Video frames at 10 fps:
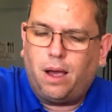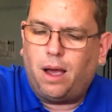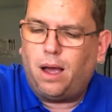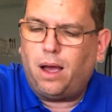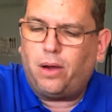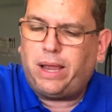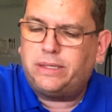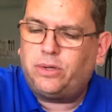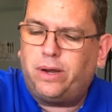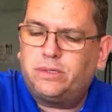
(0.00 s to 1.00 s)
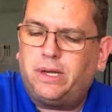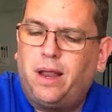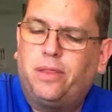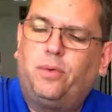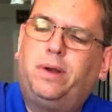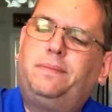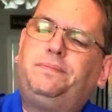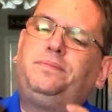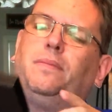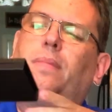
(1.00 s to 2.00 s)
Okay, so here's another
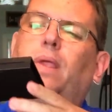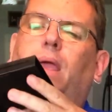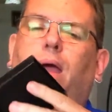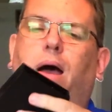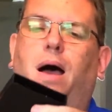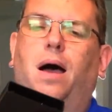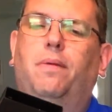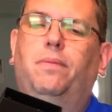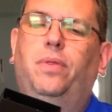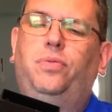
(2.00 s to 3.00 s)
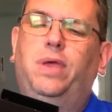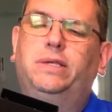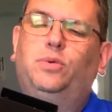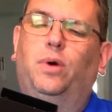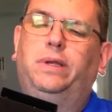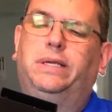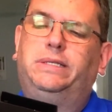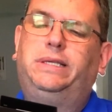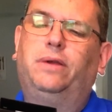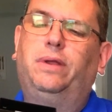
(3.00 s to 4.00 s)
one. This one,
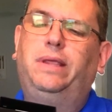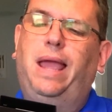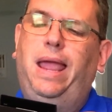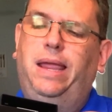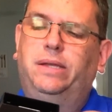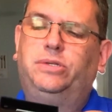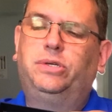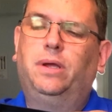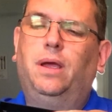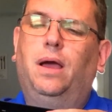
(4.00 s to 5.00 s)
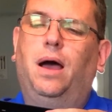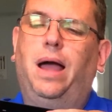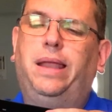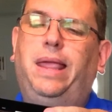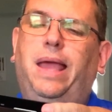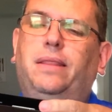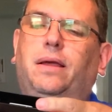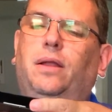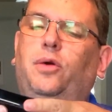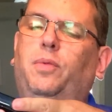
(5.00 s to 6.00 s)
considering the age, and again, the
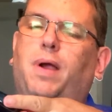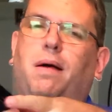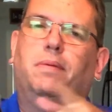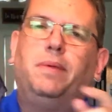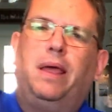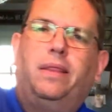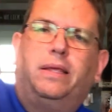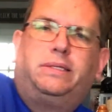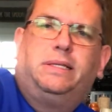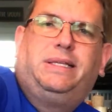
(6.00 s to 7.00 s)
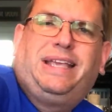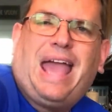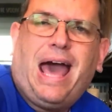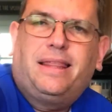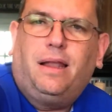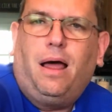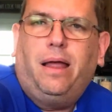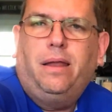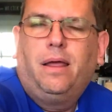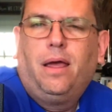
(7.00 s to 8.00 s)
glue problem, this is
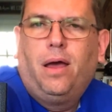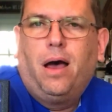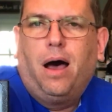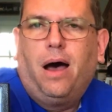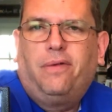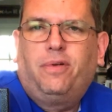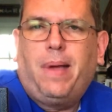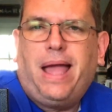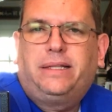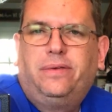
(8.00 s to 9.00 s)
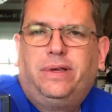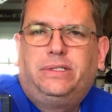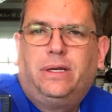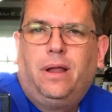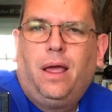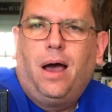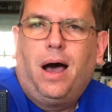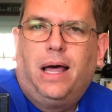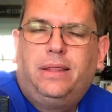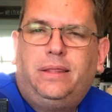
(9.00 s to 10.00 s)
Decathlon from Activision.
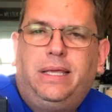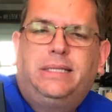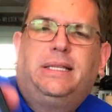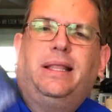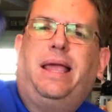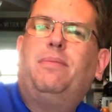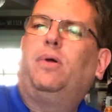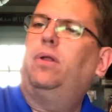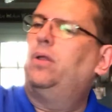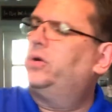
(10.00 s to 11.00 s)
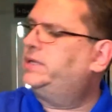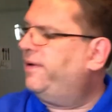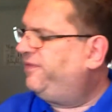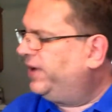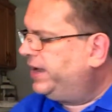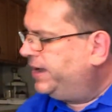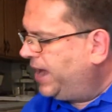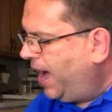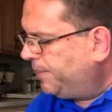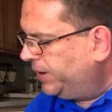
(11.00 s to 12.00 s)
This label looks
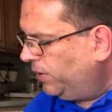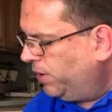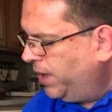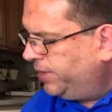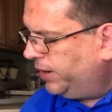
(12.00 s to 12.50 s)
phenomenal.